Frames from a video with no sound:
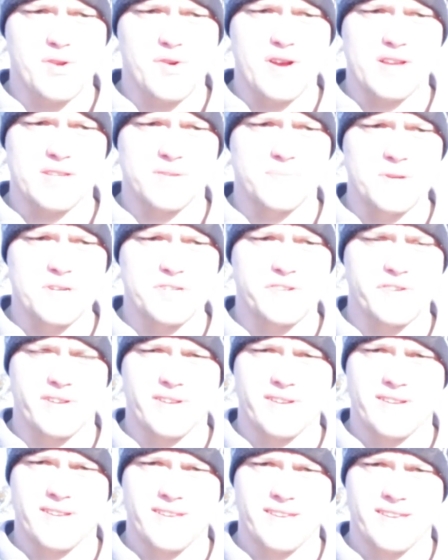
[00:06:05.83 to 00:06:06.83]
transmission
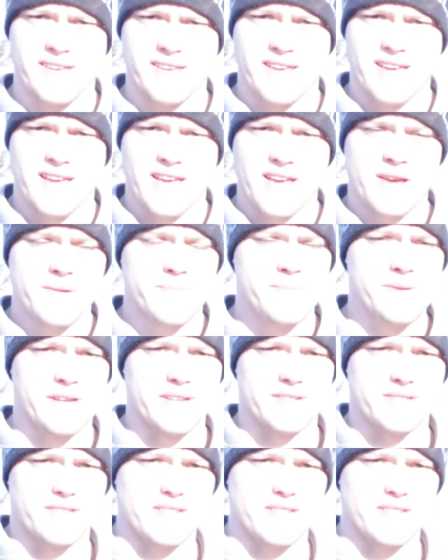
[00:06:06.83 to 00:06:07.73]
because